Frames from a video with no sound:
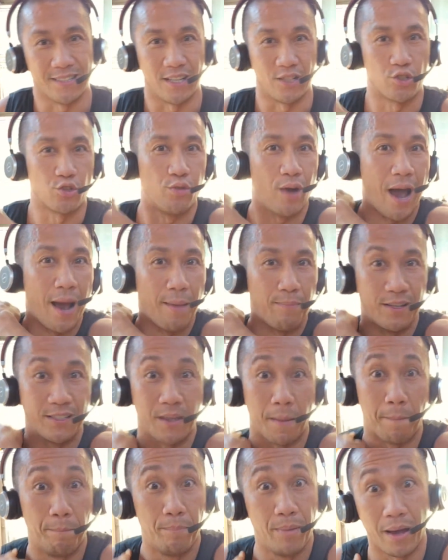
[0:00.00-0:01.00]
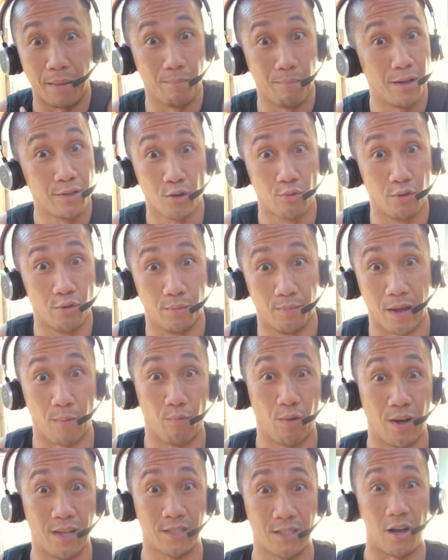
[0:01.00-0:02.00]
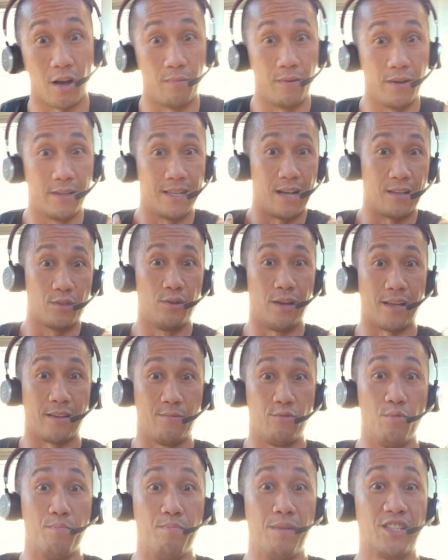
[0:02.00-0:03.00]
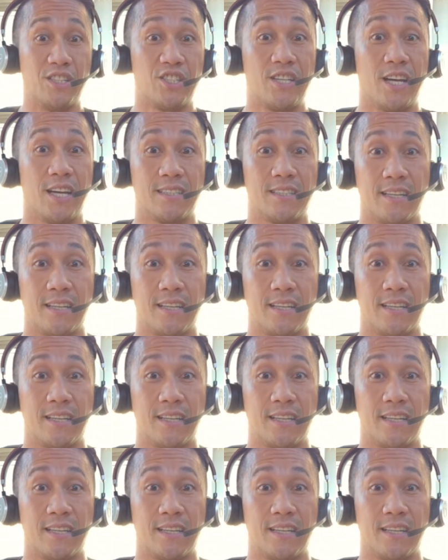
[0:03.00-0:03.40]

A trap is a big muscle group that runs all the way down to like your mid chest,